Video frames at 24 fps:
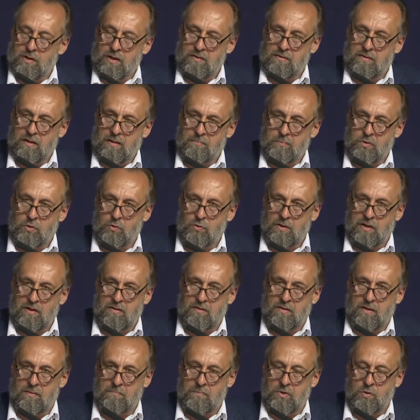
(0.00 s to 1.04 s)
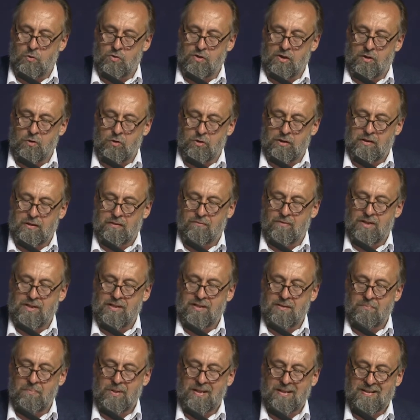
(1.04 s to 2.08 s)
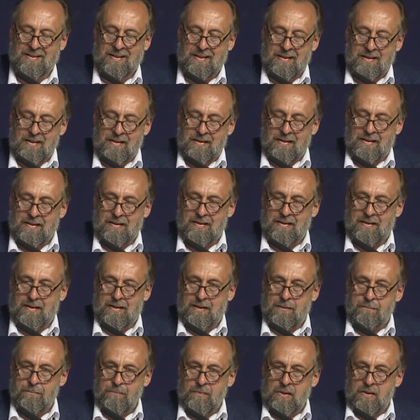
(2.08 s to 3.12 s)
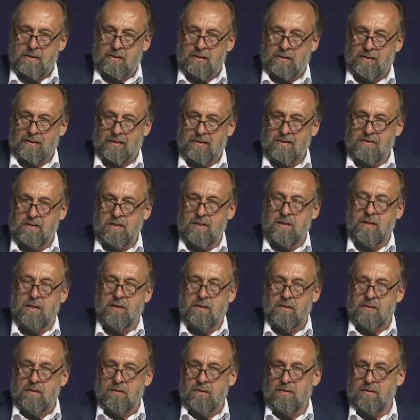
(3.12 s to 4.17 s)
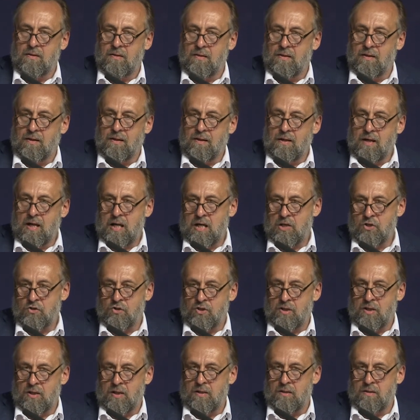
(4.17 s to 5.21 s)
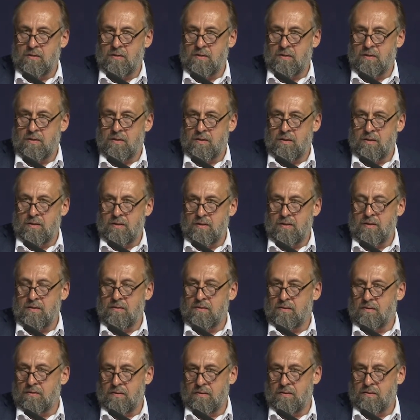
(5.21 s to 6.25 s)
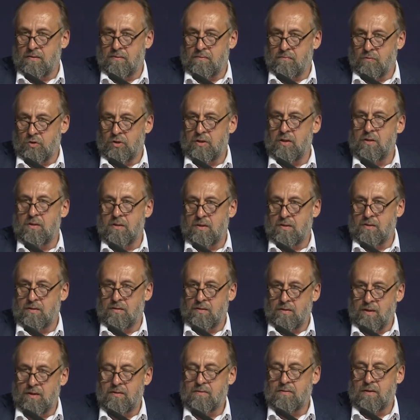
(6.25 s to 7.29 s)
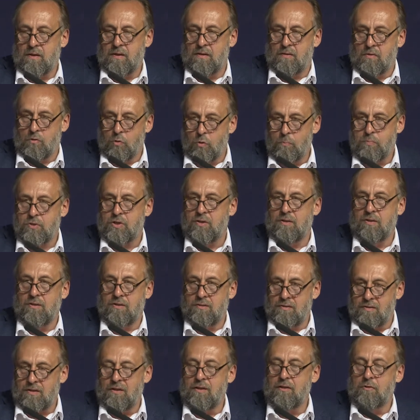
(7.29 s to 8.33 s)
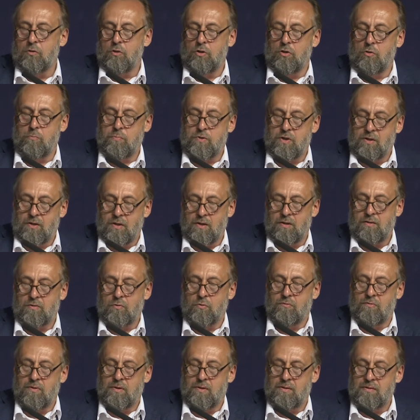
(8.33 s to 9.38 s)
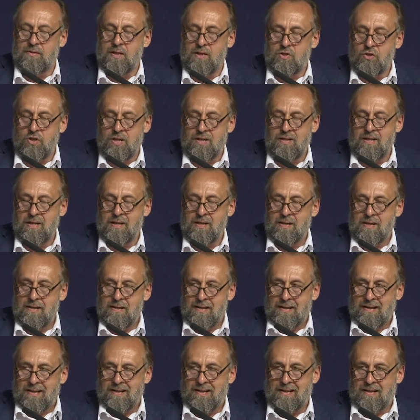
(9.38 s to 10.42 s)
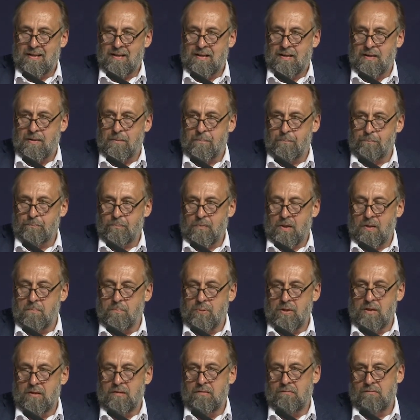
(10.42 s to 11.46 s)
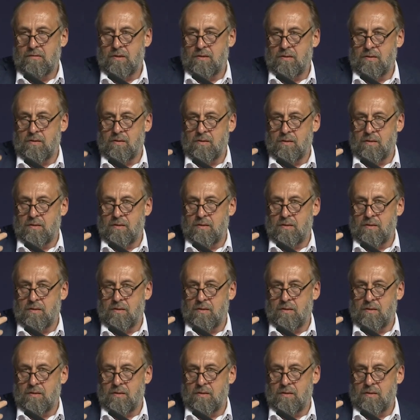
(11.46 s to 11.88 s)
There was a survey of 3 green zones of Novosibirsk, and as a result, we worked out a concept of the green city of green